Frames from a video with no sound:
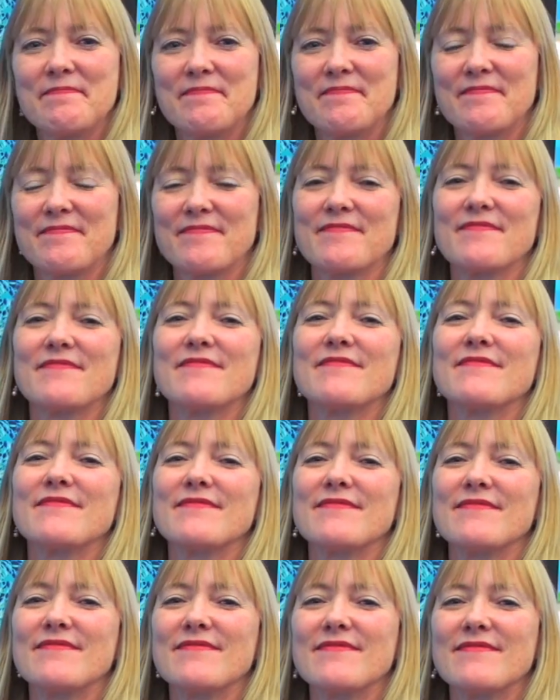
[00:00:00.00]

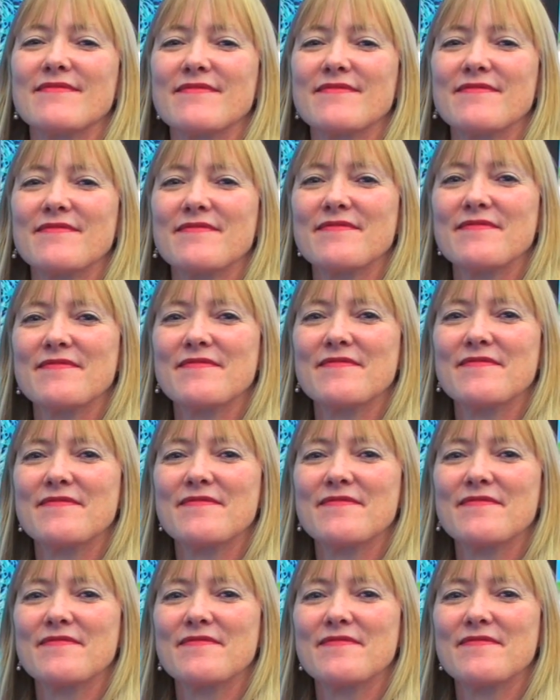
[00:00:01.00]

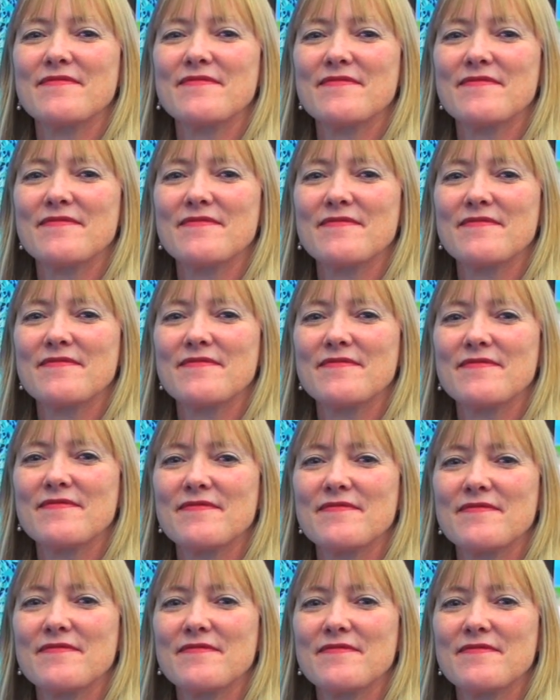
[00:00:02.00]

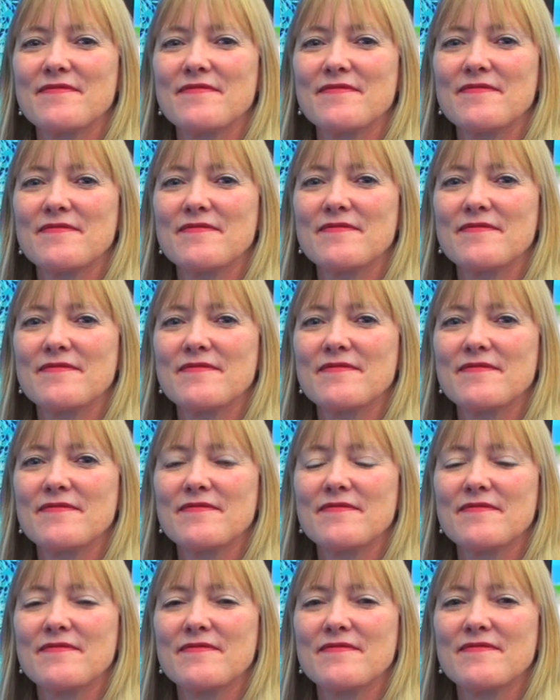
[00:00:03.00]

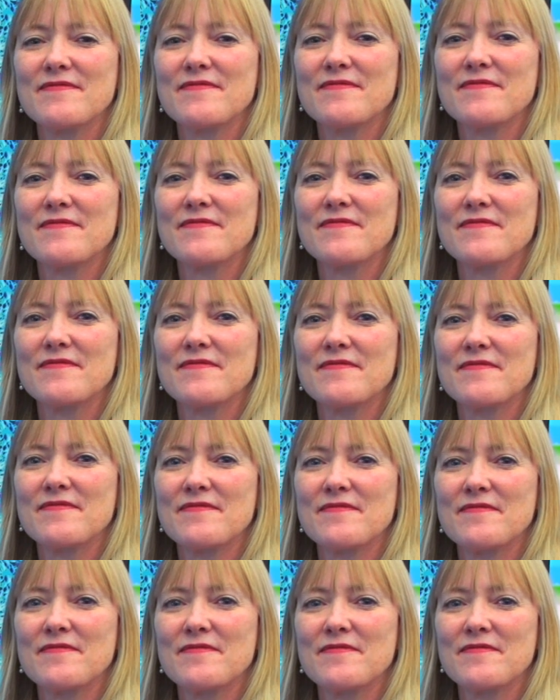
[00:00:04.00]

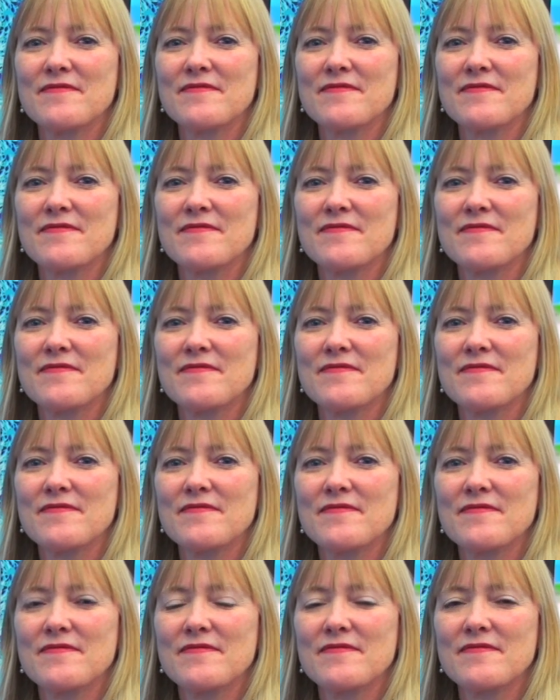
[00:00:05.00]

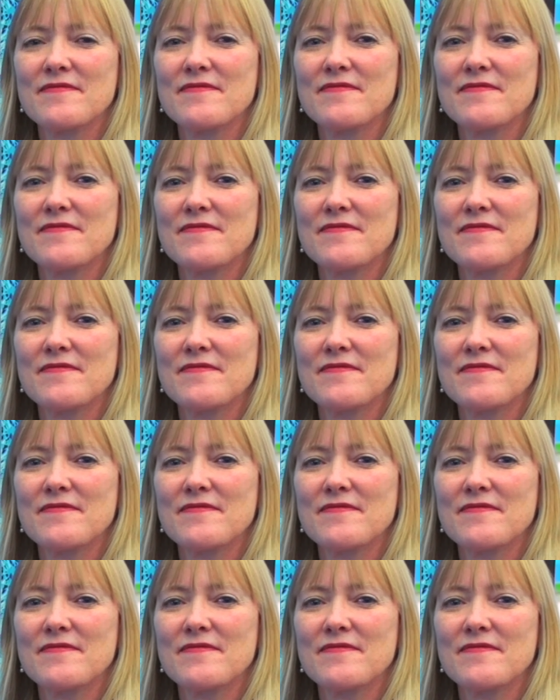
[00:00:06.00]
[no speech]